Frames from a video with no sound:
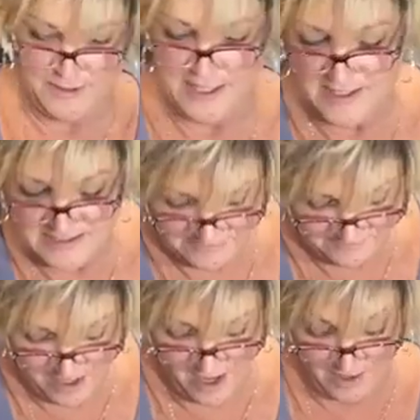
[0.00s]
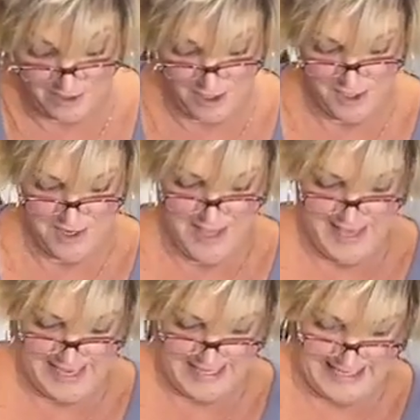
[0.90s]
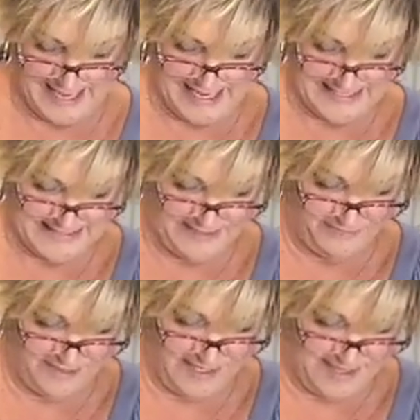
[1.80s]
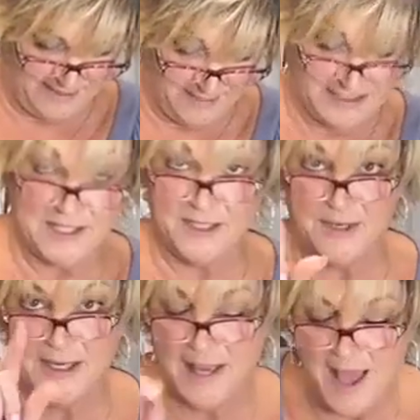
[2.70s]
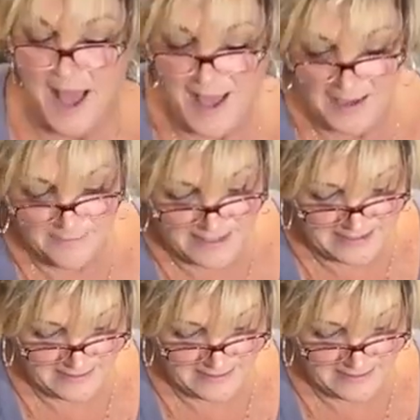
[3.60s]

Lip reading: to do it in a different color and add different elements to it. I